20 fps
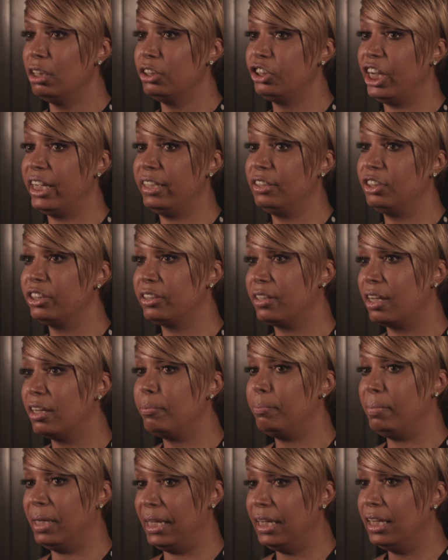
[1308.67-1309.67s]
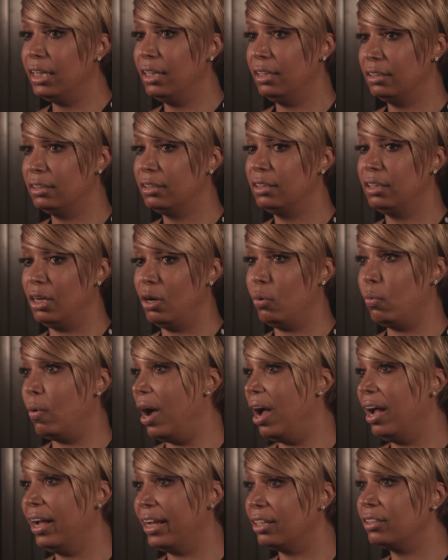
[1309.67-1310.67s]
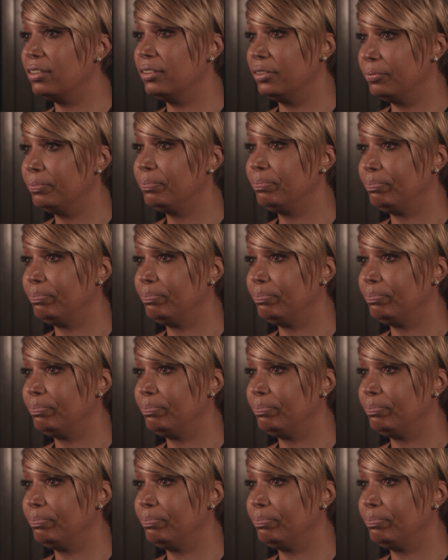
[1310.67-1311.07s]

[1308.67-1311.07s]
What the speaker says: change is going to be a while.